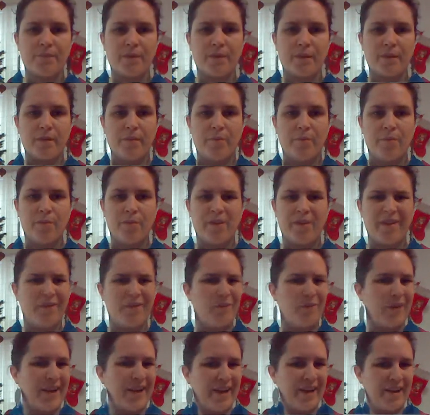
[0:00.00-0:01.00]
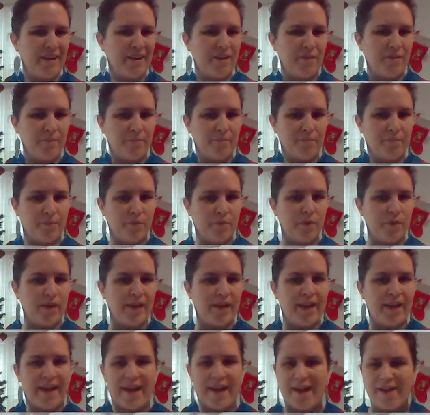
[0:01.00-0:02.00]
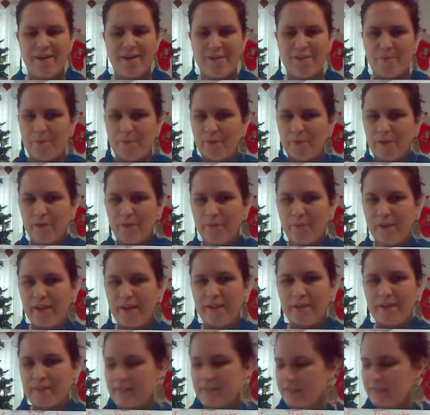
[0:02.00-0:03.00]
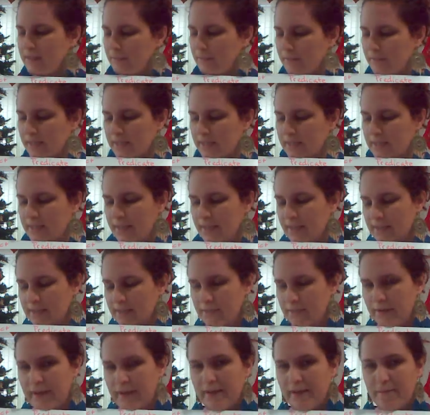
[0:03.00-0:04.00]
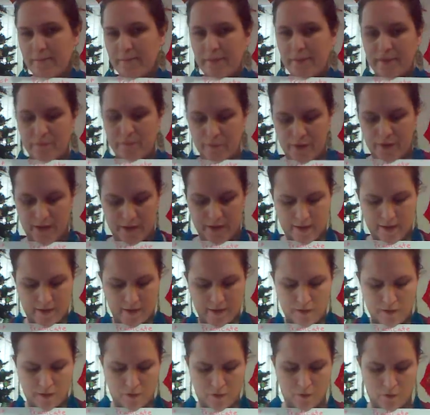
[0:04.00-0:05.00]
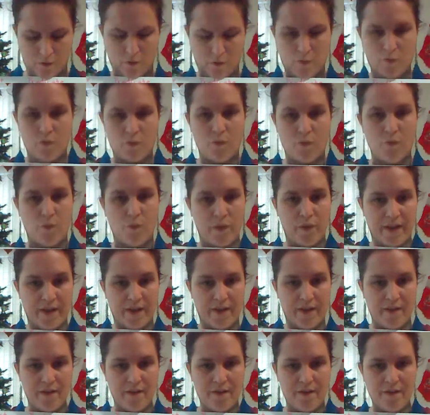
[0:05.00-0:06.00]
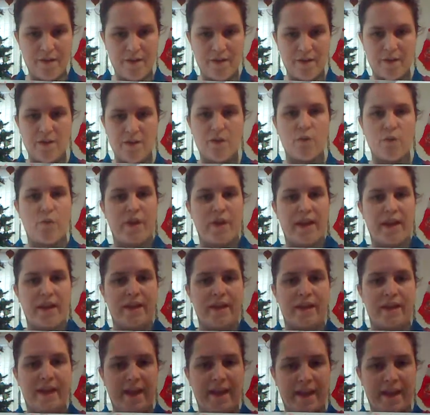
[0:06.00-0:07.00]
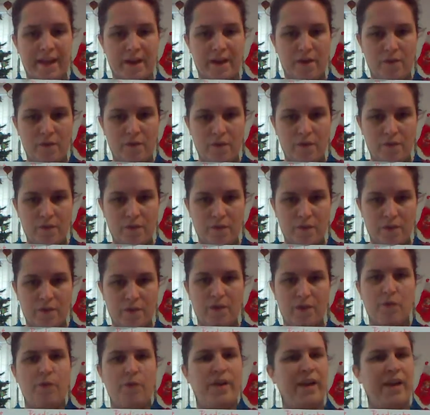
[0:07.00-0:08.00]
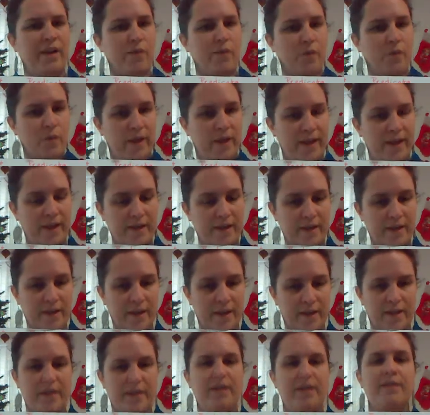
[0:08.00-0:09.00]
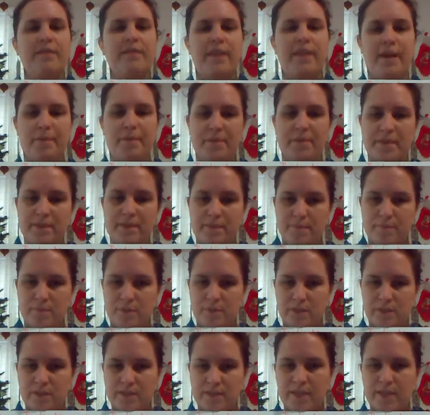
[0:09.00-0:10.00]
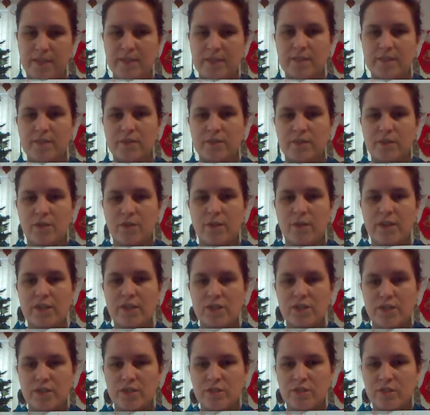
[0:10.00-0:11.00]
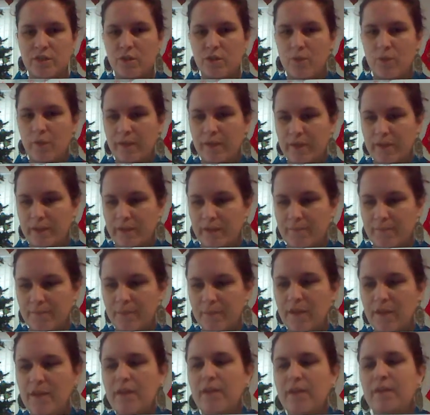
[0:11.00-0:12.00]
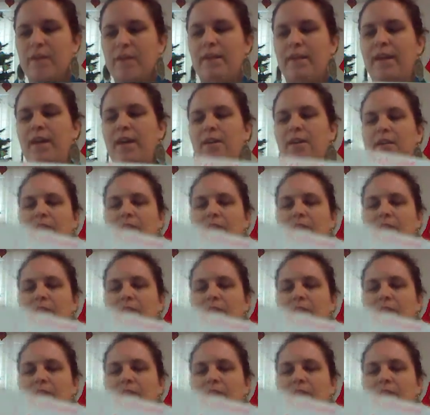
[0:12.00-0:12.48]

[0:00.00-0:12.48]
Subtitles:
boy where, boy how, boy when. It doesn't make sense, right? But ran where, ran how, ran when, that makes more sense. So the questions go with it. Now,